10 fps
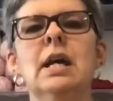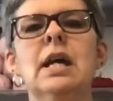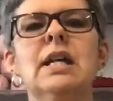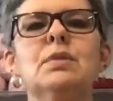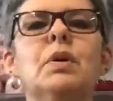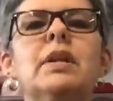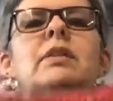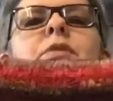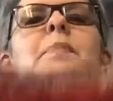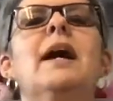It's one of
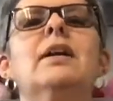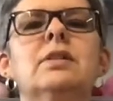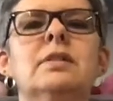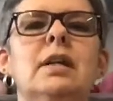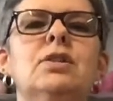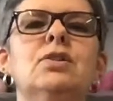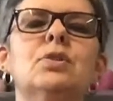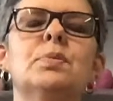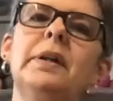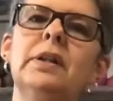those patterns that you
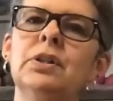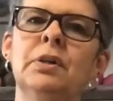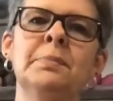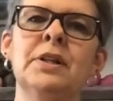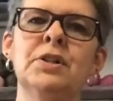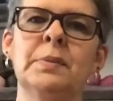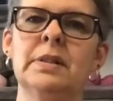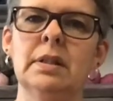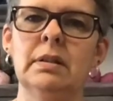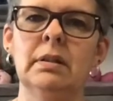just put in your own
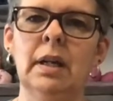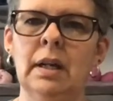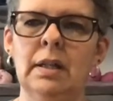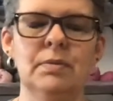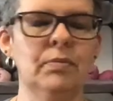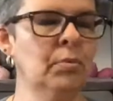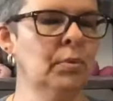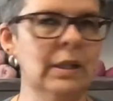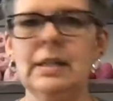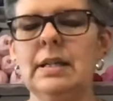measurements, and it's
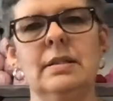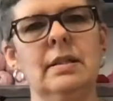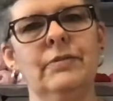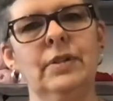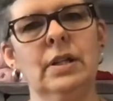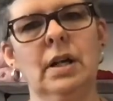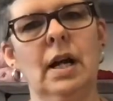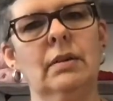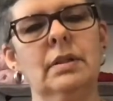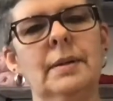really easy to figure
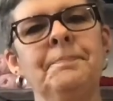out,